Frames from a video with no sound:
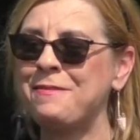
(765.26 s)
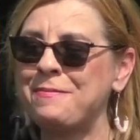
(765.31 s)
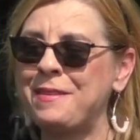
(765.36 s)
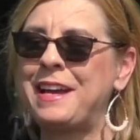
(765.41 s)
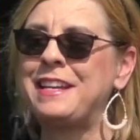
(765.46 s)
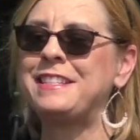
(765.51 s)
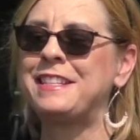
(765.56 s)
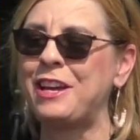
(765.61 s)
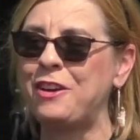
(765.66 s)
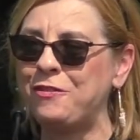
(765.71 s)

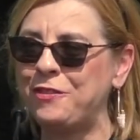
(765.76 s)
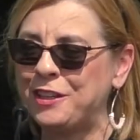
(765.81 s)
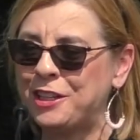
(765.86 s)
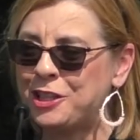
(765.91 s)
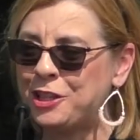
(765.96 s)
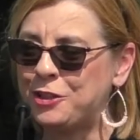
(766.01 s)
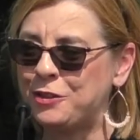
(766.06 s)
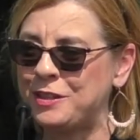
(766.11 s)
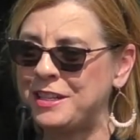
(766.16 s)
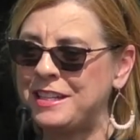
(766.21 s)
myself
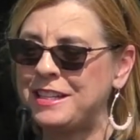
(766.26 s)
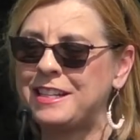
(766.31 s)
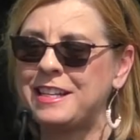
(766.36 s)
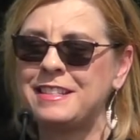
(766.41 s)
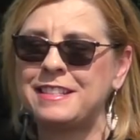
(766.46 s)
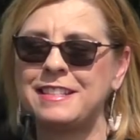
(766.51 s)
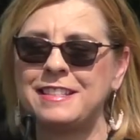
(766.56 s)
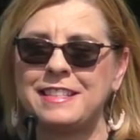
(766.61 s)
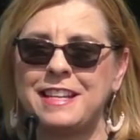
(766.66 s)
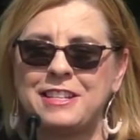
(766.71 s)
included,
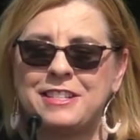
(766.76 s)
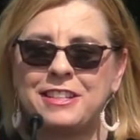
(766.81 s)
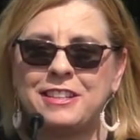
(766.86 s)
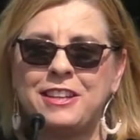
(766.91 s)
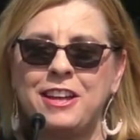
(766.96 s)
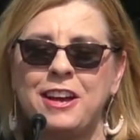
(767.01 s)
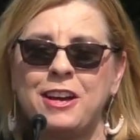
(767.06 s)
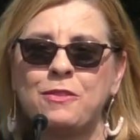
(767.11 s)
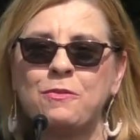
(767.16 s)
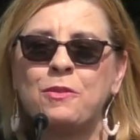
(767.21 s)
because it's such a
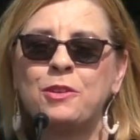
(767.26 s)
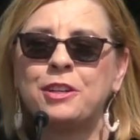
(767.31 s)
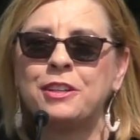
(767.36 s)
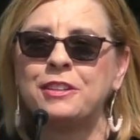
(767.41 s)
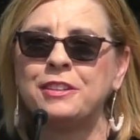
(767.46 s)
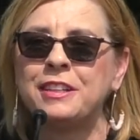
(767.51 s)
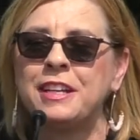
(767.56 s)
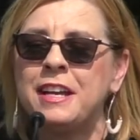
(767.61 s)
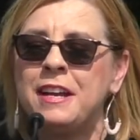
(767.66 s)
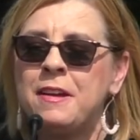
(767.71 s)
long
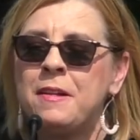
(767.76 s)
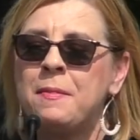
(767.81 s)
word,